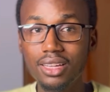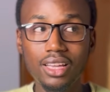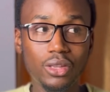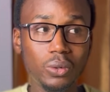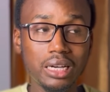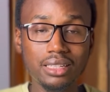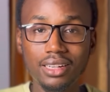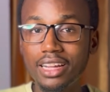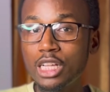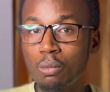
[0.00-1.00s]
You can
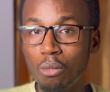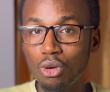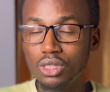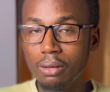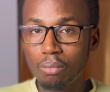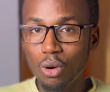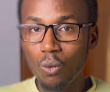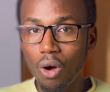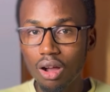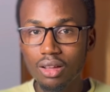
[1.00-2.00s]
create more sample
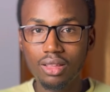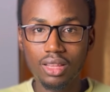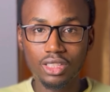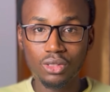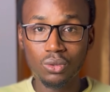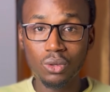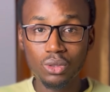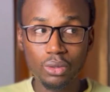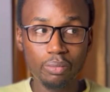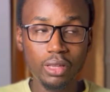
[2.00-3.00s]
work that is going
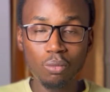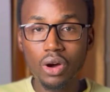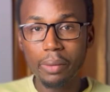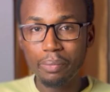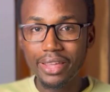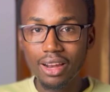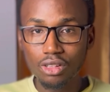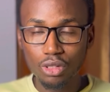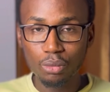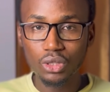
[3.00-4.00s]
to be more appealing
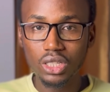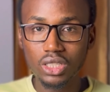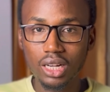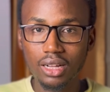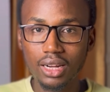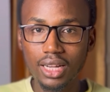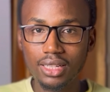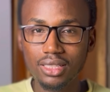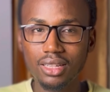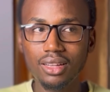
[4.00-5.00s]
to potential client,